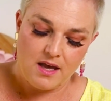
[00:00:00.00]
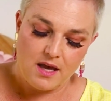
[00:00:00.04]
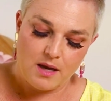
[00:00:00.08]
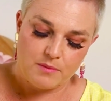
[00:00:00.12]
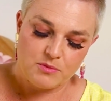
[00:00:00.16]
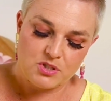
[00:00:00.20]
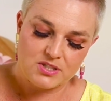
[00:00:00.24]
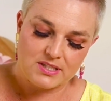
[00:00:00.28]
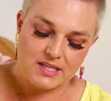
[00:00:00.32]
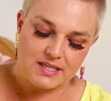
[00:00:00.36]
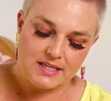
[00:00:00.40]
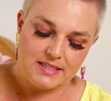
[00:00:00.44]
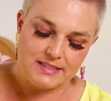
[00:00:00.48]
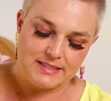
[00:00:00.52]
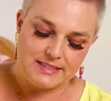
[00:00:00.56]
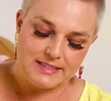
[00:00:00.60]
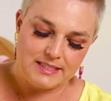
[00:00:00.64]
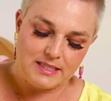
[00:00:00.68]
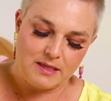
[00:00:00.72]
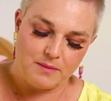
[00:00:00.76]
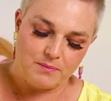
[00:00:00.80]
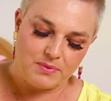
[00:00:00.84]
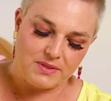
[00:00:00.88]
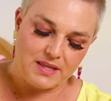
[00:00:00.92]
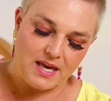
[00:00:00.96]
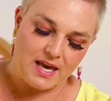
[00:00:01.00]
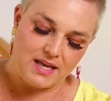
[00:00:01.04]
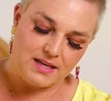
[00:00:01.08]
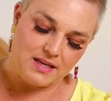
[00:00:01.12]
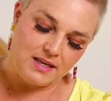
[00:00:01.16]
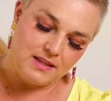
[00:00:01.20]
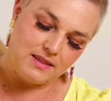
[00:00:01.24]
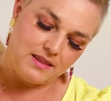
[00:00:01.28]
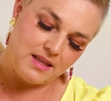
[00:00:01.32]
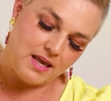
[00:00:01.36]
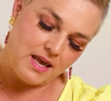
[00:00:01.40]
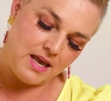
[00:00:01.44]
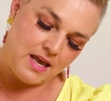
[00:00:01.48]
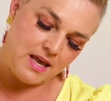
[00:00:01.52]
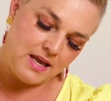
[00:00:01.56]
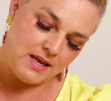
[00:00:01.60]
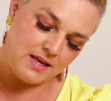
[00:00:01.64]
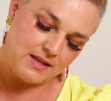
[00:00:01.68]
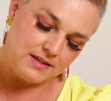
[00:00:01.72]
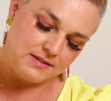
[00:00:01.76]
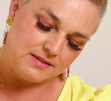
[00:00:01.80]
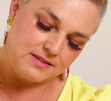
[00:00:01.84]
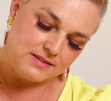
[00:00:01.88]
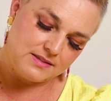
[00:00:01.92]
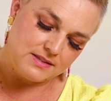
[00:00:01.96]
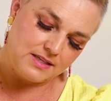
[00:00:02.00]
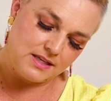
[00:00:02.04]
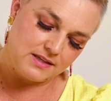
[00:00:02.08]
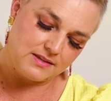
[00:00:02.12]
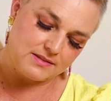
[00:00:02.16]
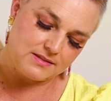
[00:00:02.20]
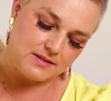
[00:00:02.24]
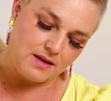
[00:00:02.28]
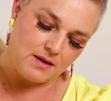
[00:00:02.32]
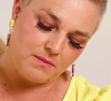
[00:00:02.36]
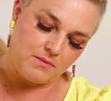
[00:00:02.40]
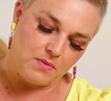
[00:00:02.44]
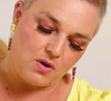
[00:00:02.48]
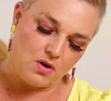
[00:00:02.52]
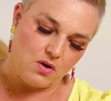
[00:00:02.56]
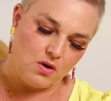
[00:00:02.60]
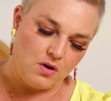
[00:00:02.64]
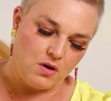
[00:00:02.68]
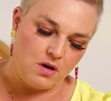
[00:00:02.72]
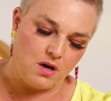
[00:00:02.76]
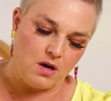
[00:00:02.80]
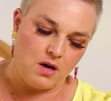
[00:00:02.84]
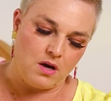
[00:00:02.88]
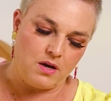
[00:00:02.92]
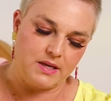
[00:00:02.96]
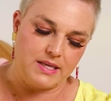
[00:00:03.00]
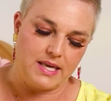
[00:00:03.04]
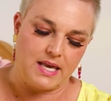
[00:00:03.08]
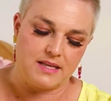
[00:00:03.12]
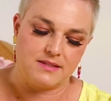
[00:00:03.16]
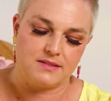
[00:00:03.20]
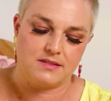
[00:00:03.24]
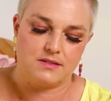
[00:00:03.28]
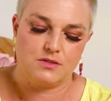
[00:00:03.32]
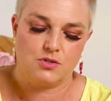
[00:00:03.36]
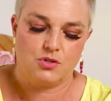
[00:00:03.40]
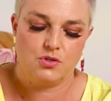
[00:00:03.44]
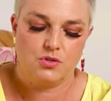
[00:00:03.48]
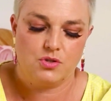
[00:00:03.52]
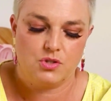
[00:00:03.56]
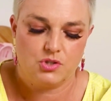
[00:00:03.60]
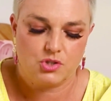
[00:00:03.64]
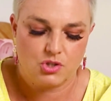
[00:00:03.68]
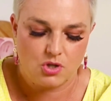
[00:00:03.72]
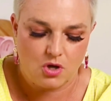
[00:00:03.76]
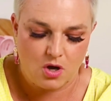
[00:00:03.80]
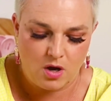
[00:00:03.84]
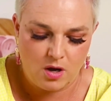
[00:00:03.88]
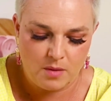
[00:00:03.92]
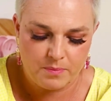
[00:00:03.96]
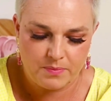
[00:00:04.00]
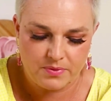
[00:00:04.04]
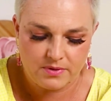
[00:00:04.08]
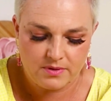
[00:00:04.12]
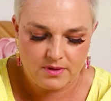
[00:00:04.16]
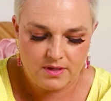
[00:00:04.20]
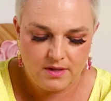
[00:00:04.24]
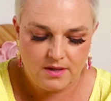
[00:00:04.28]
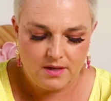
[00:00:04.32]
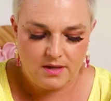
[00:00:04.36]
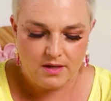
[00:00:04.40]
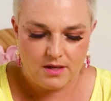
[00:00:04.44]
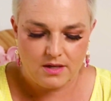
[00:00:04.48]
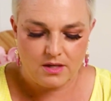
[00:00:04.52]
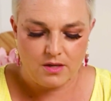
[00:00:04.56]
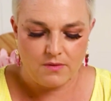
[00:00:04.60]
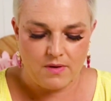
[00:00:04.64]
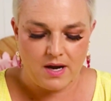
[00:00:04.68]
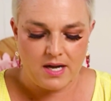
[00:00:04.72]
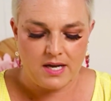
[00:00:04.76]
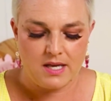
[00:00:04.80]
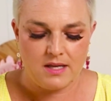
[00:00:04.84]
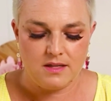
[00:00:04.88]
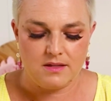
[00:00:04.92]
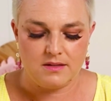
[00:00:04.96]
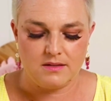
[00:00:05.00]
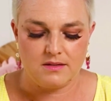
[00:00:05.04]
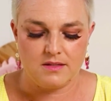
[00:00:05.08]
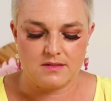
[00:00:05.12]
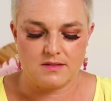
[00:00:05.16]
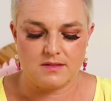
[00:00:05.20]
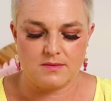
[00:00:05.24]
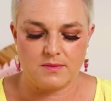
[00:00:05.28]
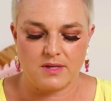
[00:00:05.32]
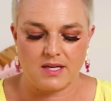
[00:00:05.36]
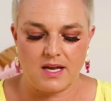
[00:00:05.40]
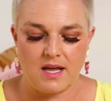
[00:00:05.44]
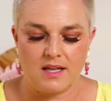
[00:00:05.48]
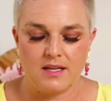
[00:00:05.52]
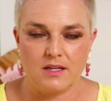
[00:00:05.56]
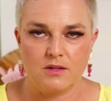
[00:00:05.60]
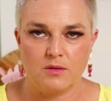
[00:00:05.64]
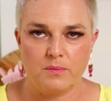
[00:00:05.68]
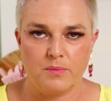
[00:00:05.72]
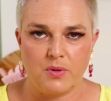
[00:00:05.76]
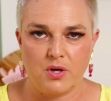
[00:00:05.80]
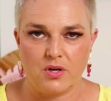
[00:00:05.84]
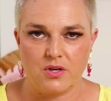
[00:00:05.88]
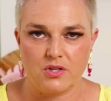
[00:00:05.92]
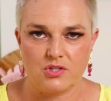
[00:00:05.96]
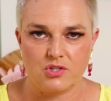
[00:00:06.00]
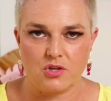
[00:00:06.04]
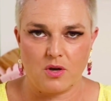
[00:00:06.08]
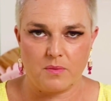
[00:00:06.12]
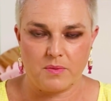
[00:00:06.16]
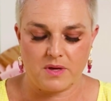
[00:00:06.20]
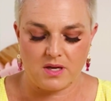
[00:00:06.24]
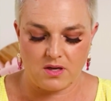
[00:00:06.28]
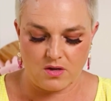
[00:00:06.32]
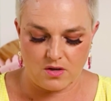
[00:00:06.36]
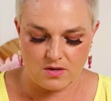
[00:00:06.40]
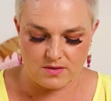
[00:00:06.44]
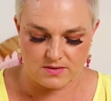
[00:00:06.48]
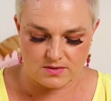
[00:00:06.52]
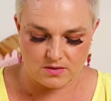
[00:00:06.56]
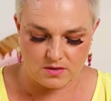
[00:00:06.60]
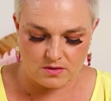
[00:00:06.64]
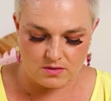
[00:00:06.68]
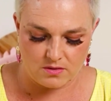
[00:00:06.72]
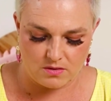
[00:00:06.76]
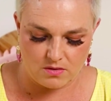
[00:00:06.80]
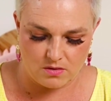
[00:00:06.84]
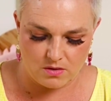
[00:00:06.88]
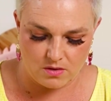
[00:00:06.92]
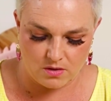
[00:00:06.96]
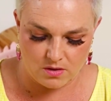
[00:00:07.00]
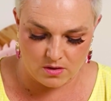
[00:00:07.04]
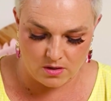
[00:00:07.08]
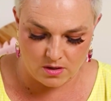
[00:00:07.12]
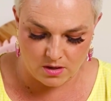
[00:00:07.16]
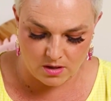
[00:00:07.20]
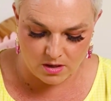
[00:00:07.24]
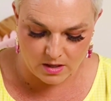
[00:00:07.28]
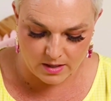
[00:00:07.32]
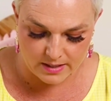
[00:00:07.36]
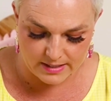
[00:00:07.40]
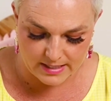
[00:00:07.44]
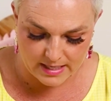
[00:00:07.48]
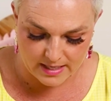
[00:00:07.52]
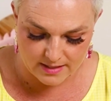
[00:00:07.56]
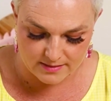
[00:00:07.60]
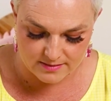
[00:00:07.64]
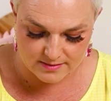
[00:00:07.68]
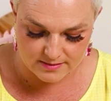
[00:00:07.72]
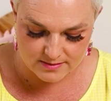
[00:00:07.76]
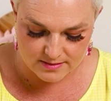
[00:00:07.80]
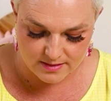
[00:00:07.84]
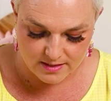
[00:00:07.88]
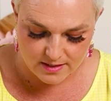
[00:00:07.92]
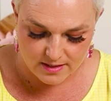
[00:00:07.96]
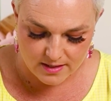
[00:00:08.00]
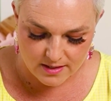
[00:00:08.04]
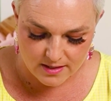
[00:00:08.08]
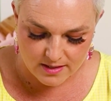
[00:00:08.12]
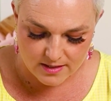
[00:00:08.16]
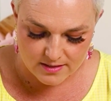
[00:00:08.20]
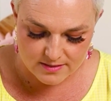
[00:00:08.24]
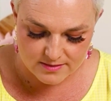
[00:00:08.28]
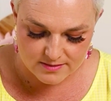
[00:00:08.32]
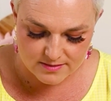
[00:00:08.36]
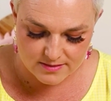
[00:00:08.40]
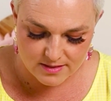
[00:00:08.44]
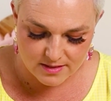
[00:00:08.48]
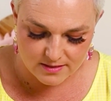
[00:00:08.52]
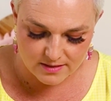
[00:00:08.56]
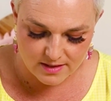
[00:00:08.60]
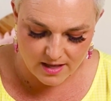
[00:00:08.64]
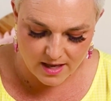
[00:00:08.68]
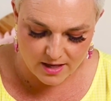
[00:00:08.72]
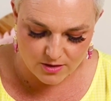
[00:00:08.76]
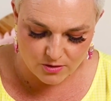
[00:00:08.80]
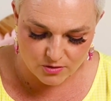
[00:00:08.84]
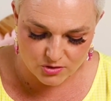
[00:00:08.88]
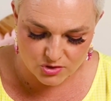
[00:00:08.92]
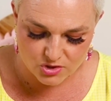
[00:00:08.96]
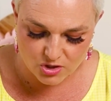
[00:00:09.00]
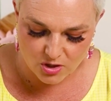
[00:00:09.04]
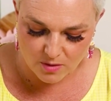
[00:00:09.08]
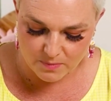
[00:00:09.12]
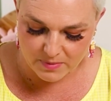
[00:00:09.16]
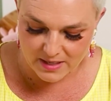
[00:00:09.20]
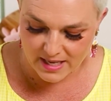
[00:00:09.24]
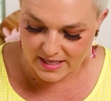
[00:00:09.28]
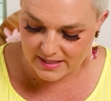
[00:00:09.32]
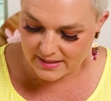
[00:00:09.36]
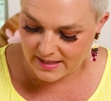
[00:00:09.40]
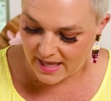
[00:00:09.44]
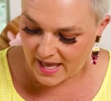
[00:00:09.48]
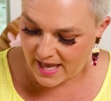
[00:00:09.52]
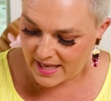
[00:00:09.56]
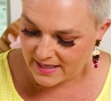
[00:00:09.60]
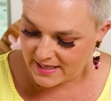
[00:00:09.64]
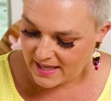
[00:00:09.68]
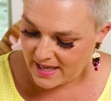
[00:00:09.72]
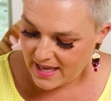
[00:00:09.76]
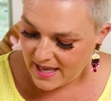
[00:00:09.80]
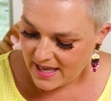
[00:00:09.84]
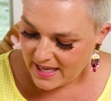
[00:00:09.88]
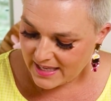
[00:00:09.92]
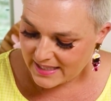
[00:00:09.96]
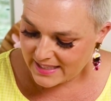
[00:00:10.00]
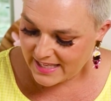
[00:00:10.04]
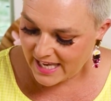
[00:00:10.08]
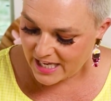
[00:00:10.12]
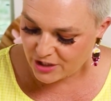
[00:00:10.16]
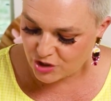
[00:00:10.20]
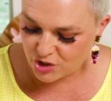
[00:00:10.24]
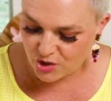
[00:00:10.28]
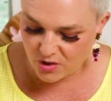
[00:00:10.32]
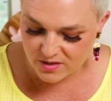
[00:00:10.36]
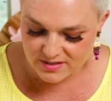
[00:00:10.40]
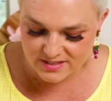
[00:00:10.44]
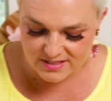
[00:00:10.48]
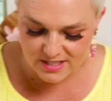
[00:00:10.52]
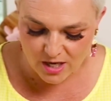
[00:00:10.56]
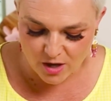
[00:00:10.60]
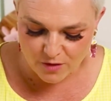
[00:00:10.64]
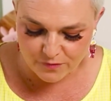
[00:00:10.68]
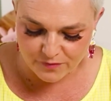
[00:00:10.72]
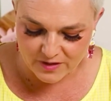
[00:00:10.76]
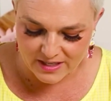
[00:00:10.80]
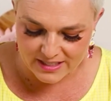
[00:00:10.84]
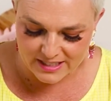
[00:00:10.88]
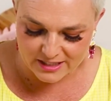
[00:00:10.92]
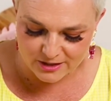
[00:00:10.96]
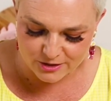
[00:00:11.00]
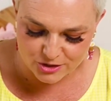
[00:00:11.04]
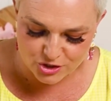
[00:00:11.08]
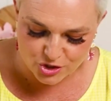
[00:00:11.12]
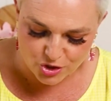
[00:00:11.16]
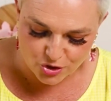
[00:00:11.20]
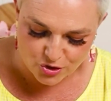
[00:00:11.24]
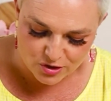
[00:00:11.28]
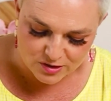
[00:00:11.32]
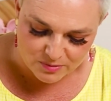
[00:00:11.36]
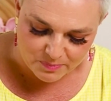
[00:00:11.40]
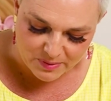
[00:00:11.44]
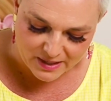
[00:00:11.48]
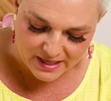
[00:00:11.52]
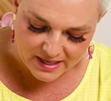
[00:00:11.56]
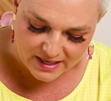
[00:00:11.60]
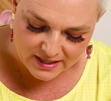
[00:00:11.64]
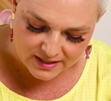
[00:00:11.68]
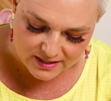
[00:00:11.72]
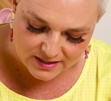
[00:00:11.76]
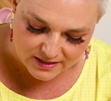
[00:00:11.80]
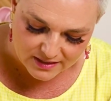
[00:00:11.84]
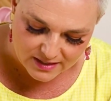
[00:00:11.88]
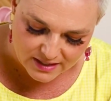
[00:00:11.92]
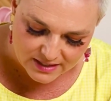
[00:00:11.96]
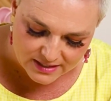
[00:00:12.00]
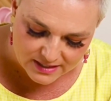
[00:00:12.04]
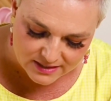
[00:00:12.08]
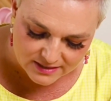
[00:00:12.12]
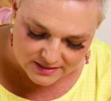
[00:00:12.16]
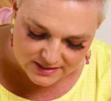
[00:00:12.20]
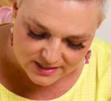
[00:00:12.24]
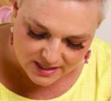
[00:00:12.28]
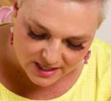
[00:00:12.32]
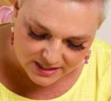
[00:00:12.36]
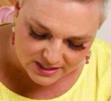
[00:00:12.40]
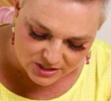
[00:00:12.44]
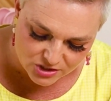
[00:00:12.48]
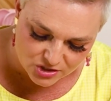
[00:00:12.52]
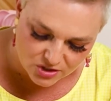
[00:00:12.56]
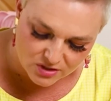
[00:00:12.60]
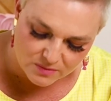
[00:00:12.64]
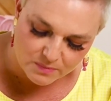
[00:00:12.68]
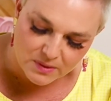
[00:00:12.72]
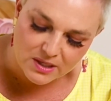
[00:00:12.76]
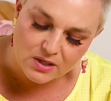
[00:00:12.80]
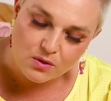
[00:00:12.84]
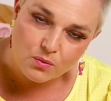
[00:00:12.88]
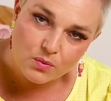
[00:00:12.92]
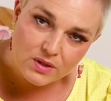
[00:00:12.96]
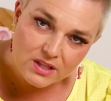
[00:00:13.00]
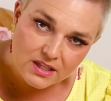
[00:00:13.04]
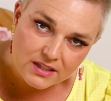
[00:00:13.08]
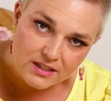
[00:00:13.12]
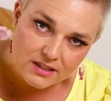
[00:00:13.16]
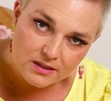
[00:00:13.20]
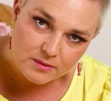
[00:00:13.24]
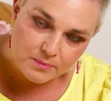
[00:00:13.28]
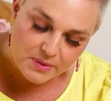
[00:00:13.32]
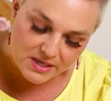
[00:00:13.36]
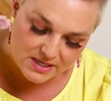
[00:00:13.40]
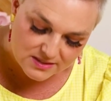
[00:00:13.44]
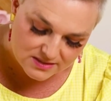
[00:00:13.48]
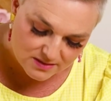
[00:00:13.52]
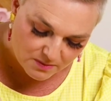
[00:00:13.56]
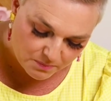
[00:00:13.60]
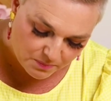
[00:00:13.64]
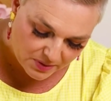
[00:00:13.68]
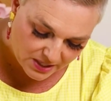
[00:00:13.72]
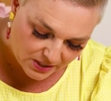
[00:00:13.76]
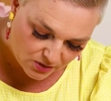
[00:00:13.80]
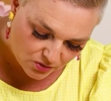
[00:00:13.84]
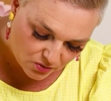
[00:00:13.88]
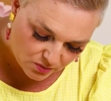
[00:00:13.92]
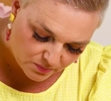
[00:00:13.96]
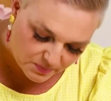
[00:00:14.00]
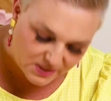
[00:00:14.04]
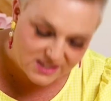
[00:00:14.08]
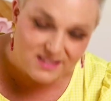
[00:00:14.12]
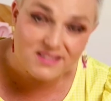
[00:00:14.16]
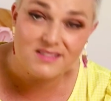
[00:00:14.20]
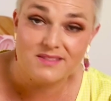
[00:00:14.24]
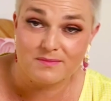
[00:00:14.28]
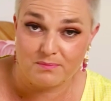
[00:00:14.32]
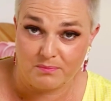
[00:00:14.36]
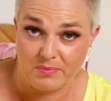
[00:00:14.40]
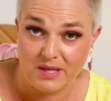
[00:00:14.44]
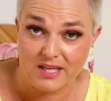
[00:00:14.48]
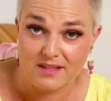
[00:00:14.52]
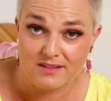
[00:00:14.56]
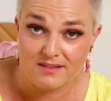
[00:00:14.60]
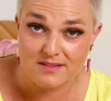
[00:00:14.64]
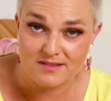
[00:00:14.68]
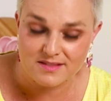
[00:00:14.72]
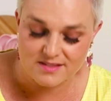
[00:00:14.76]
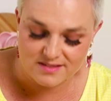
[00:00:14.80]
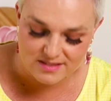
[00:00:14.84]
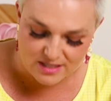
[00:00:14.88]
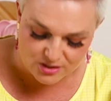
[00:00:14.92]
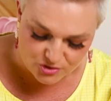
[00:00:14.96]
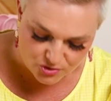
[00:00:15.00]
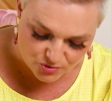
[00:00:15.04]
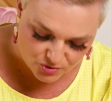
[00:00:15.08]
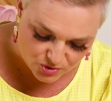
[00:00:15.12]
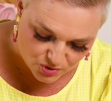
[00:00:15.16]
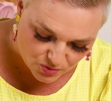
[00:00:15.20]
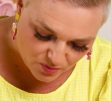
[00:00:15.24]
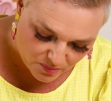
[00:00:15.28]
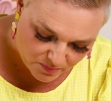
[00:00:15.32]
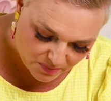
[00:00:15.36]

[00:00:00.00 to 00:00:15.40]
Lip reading: I'm just going to dip that in there and stick some, oh yes, to the top. Are you ready? This is when our little burger topping goes on. Oh yes. Sit that on top like that. Get yourself a little toothpick, a little tiny toothpick with a little piece of pickle, because pickle is essential to a